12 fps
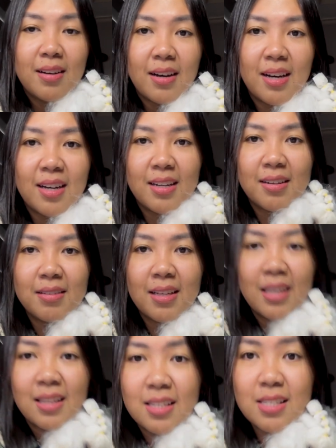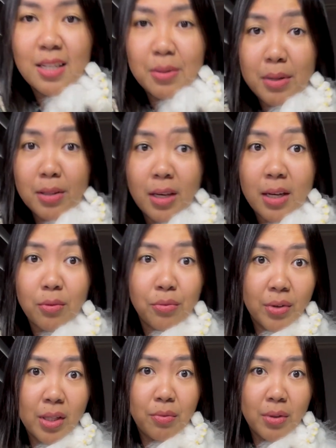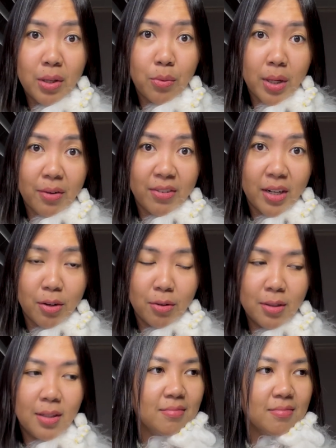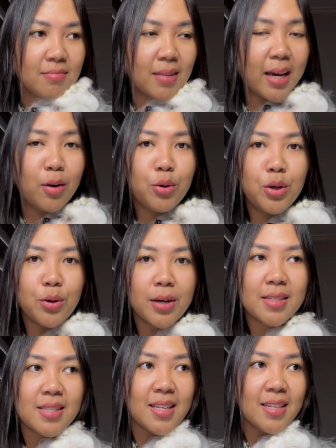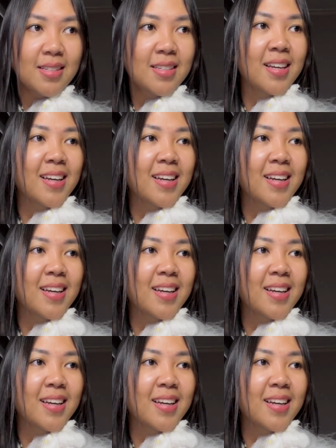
uh, this is gonna be like a really, really quick video. I owe you guys this,